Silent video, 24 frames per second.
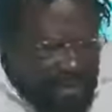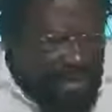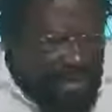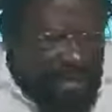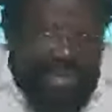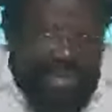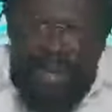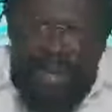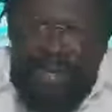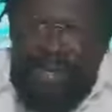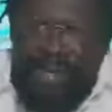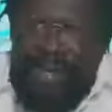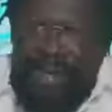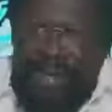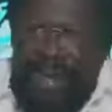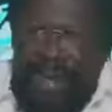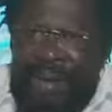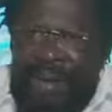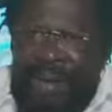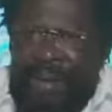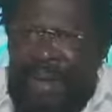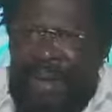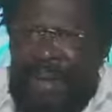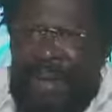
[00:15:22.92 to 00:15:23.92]
is testing
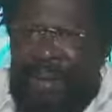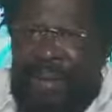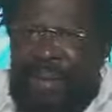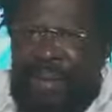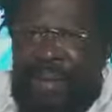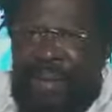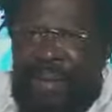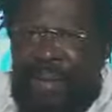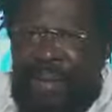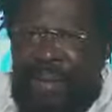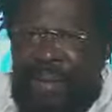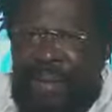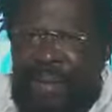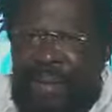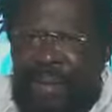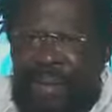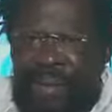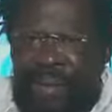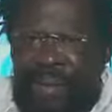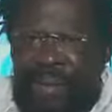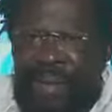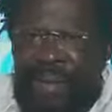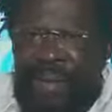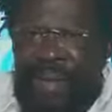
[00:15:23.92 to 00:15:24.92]
anyway.
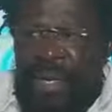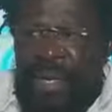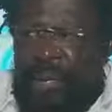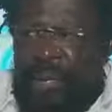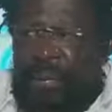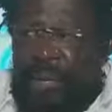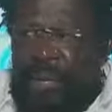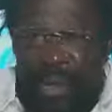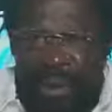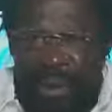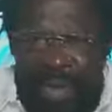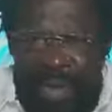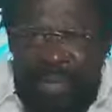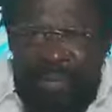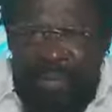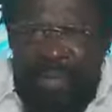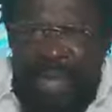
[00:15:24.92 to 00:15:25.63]
If you are going to